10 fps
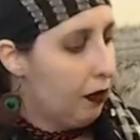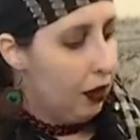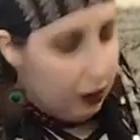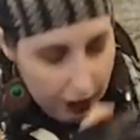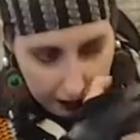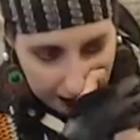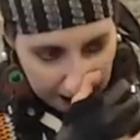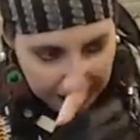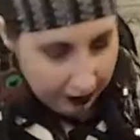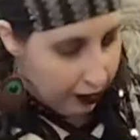
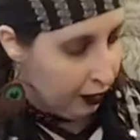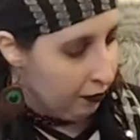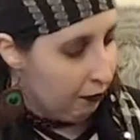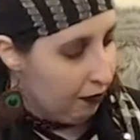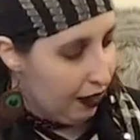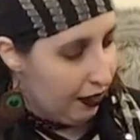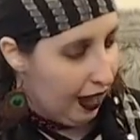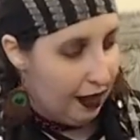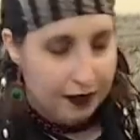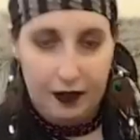You're gonna
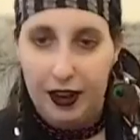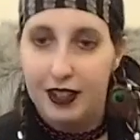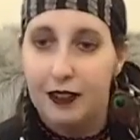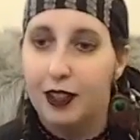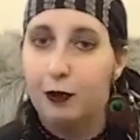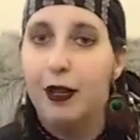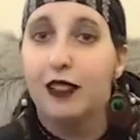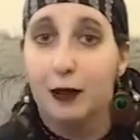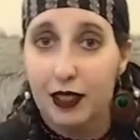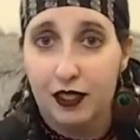have a very different
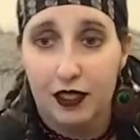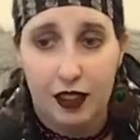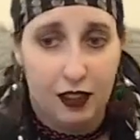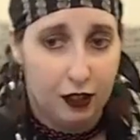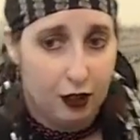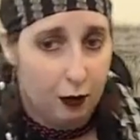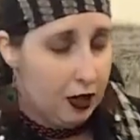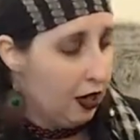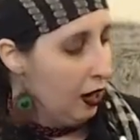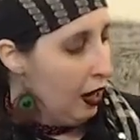experience with this, and there's going to
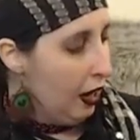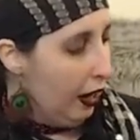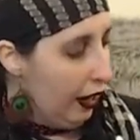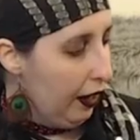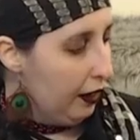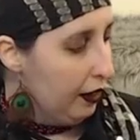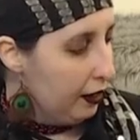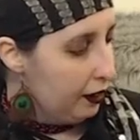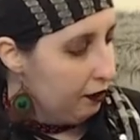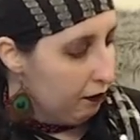be
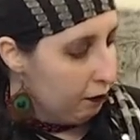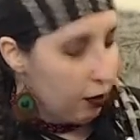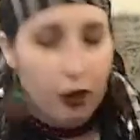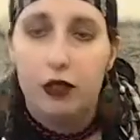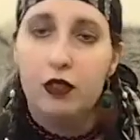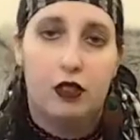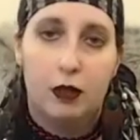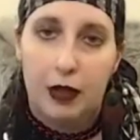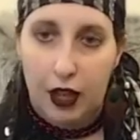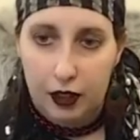pros and there's going
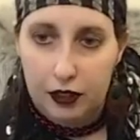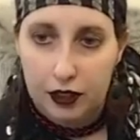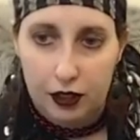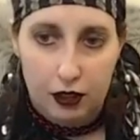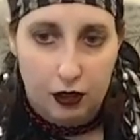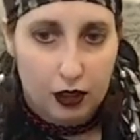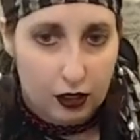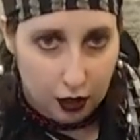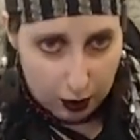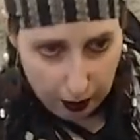to be cons to using
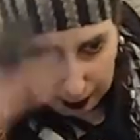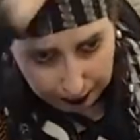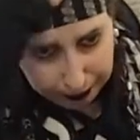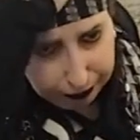such a weapon.